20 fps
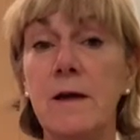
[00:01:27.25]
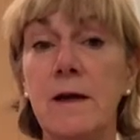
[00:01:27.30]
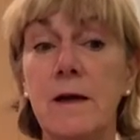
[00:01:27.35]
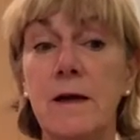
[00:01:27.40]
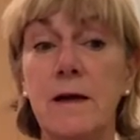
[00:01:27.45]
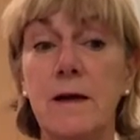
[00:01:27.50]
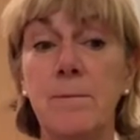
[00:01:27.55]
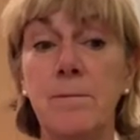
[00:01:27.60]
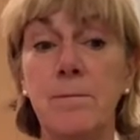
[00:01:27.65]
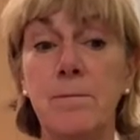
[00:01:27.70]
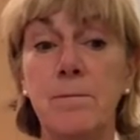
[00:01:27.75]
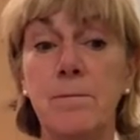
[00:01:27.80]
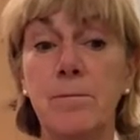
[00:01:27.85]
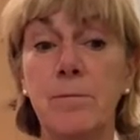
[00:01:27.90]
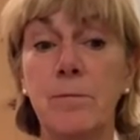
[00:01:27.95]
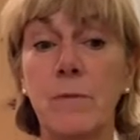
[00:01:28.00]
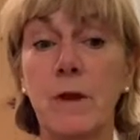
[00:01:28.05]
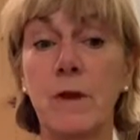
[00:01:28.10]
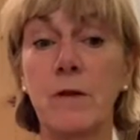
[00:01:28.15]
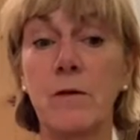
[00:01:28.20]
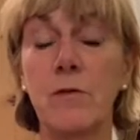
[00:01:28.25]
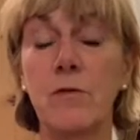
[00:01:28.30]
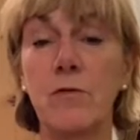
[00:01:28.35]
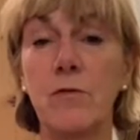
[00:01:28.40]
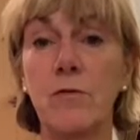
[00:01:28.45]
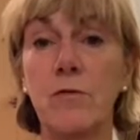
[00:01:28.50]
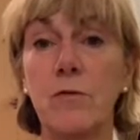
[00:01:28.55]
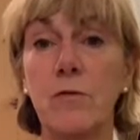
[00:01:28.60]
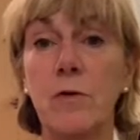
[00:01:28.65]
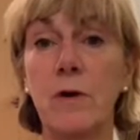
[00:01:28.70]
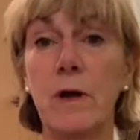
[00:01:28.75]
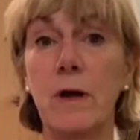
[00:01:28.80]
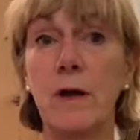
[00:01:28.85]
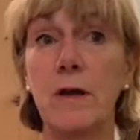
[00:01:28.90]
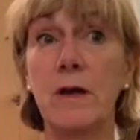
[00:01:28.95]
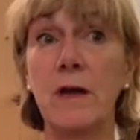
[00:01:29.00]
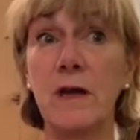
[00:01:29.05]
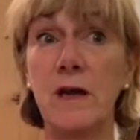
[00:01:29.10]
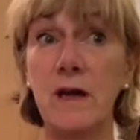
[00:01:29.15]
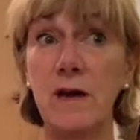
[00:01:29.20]

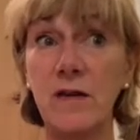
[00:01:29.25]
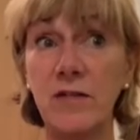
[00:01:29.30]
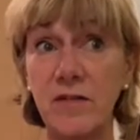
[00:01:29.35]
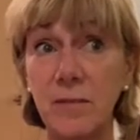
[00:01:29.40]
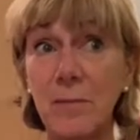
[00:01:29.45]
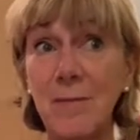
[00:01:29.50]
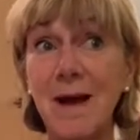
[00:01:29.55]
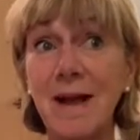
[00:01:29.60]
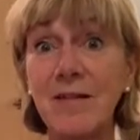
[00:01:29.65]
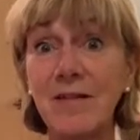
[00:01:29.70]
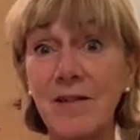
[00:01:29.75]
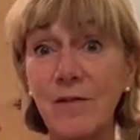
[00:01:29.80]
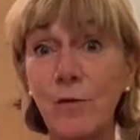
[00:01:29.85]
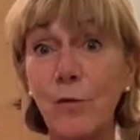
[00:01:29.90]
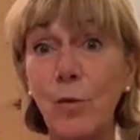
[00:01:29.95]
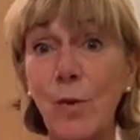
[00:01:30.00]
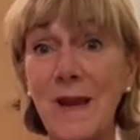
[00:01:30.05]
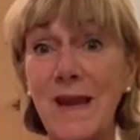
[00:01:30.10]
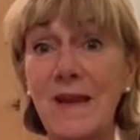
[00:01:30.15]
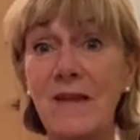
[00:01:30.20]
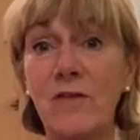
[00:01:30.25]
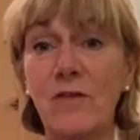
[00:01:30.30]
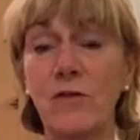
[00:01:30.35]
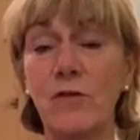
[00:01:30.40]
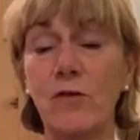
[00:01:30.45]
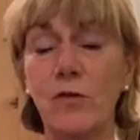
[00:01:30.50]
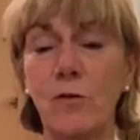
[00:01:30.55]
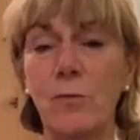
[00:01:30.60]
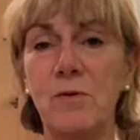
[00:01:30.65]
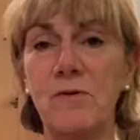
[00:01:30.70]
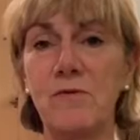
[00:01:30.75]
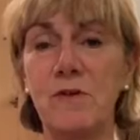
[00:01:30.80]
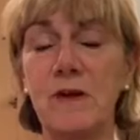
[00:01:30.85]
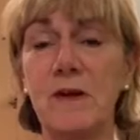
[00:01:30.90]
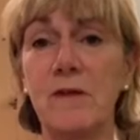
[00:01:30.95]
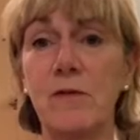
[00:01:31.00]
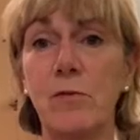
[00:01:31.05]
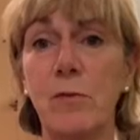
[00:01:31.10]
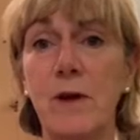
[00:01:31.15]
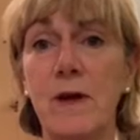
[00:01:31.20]
And it carries a massive weight on top of
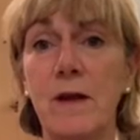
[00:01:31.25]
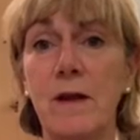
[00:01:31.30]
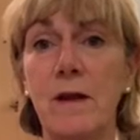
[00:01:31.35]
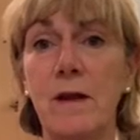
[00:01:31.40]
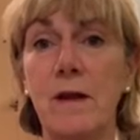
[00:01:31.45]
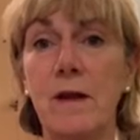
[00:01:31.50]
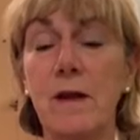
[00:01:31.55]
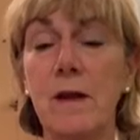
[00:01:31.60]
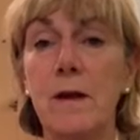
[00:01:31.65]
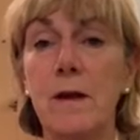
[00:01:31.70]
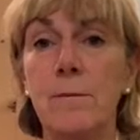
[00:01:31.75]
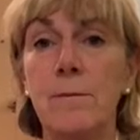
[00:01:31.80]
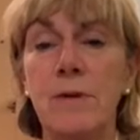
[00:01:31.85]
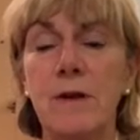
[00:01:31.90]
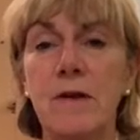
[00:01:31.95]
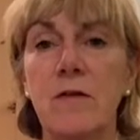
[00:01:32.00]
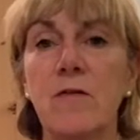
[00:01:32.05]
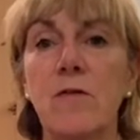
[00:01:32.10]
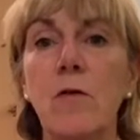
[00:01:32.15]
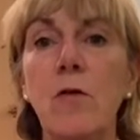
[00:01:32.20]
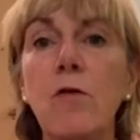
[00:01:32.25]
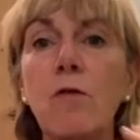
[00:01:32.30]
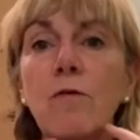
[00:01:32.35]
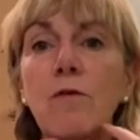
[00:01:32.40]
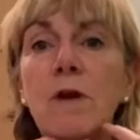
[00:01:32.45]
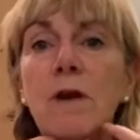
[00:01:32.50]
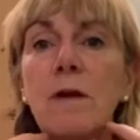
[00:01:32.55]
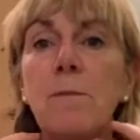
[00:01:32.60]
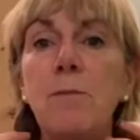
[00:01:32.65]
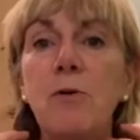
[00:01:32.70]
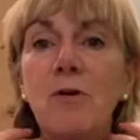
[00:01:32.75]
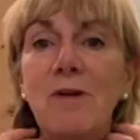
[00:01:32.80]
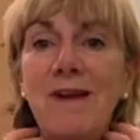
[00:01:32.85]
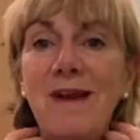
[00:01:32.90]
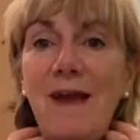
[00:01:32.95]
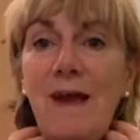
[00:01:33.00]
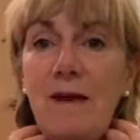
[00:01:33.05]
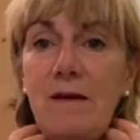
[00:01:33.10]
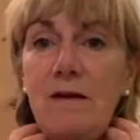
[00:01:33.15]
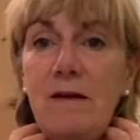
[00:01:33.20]
it as well, but it's not overly
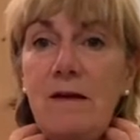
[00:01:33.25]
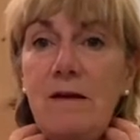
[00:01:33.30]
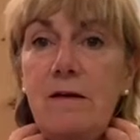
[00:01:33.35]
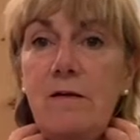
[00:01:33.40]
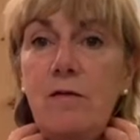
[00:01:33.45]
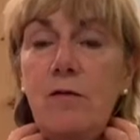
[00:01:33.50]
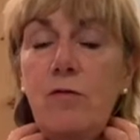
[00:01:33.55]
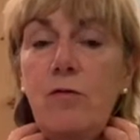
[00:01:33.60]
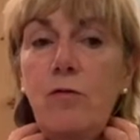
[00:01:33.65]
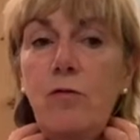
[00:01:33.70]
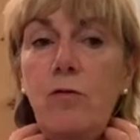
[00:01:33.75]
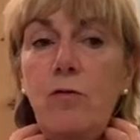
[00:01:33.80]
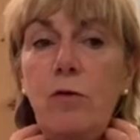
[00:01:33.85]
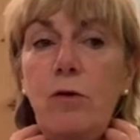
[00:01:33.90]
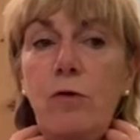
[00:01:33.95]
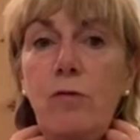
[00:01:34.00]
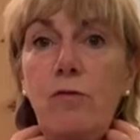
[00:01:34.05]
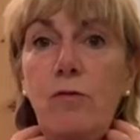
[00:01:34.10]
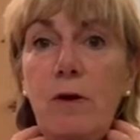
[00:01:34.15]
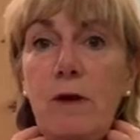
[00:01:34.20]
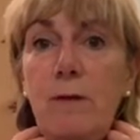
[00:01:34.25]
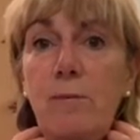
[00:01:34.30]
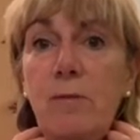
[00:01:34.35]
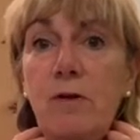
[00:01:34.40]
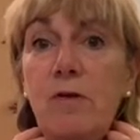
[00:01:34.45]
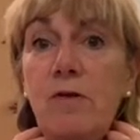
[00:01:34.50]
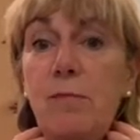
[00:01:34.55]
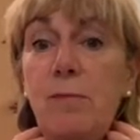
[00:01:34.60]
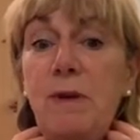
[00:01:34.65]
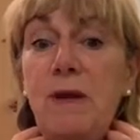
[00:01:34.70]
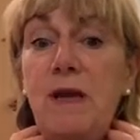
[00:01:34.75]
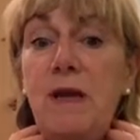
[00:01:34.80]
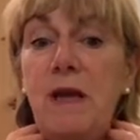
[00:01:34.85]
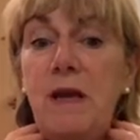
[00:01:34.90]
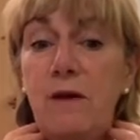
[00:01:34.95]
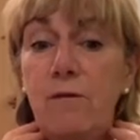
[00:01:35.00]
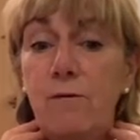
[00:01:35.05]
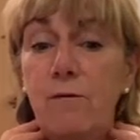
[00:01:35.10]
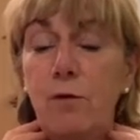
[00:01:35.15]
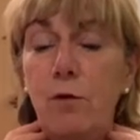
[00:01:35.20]
protected, so you really must be
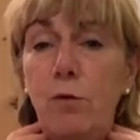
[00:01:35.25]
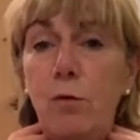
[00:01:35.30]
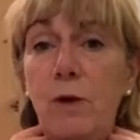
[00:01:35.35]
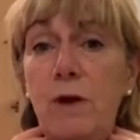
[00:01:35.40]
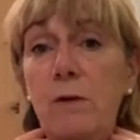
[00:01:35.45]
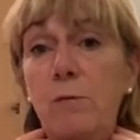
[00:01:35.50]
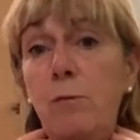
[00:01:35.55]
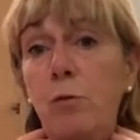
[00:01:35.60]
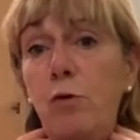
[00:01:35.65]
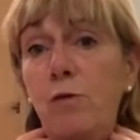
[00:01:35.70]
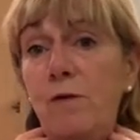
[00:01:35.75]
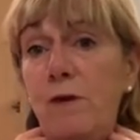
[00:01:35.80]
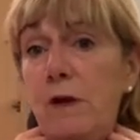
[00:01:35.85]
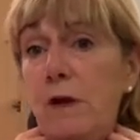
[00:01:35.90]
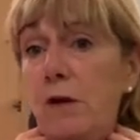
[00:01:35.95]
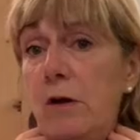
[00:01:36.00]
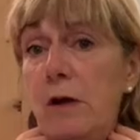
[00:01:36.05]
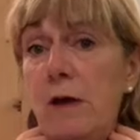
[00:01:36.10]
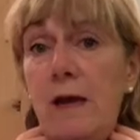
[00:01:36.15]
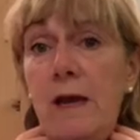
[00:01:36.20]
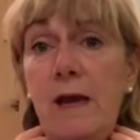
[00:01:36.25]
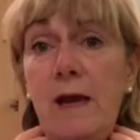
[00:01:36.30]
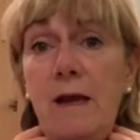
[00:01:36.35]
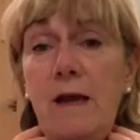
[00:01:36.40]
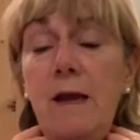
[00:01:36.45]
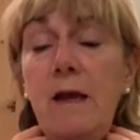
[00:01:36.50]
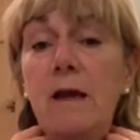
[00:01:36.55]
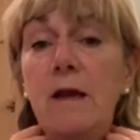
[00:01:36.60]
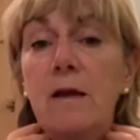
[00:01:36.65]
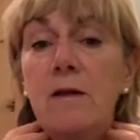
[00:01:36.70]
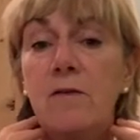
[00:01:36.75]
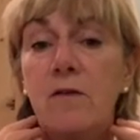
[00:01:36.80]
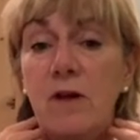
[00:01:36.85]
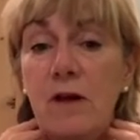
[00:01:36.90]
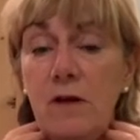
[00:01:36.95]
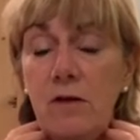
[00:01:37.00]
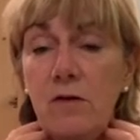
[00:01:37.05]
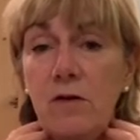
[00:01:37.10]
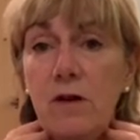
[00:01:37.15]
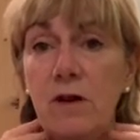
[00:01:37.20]
careful when moving your neck.
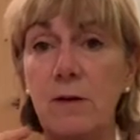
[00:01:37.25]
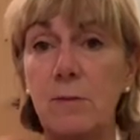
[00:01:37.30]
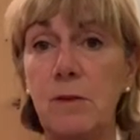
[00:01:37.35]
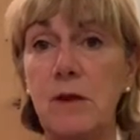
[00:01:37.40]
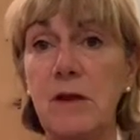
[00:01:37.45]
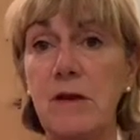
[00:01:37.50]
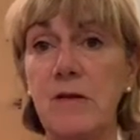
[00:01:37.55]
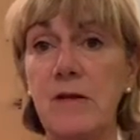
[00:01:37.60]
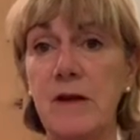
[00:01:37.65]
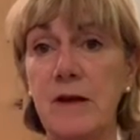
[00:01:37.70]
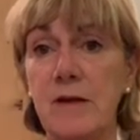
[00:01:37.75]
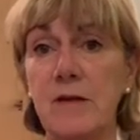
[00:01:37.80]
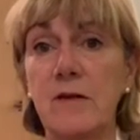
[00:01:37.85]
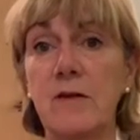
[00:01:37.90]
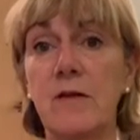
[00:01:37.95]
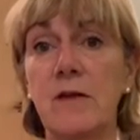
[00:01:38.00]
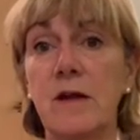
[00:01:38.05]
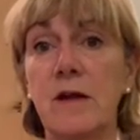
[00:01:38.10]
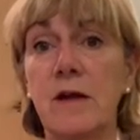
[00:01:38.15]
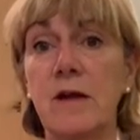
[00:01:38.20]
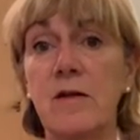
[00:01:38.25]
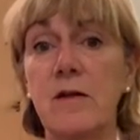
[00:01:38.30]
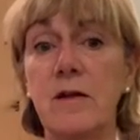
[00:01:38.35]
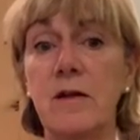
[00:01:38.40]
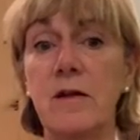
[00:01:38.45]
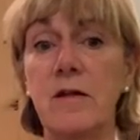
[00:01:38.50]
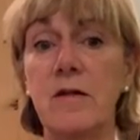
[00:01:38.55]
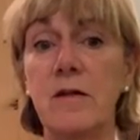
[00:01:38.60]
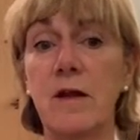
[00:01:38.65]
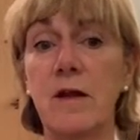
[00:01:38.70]
Take your time in these exercises.